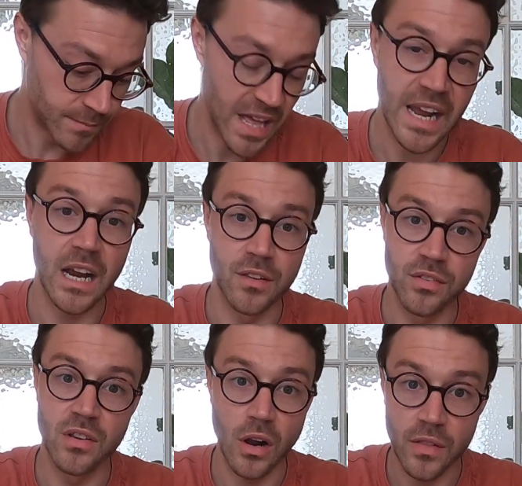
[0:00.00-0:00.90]
They're kind of
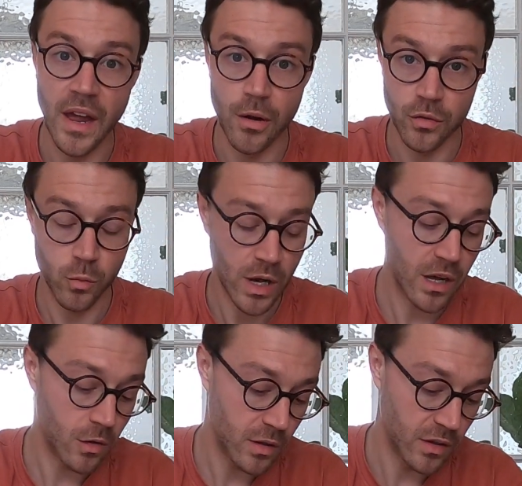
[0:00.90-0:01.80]
stuck there as
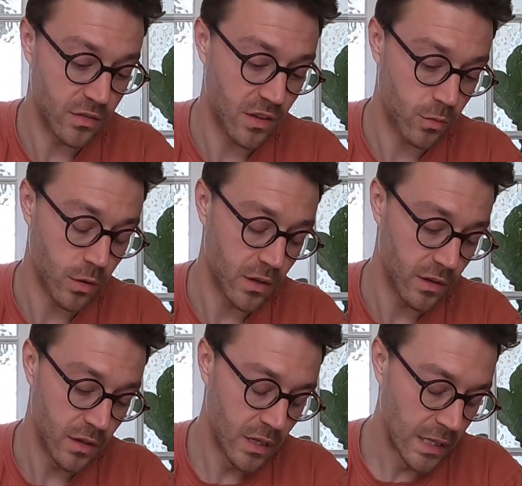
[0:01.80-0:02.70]
well as this one.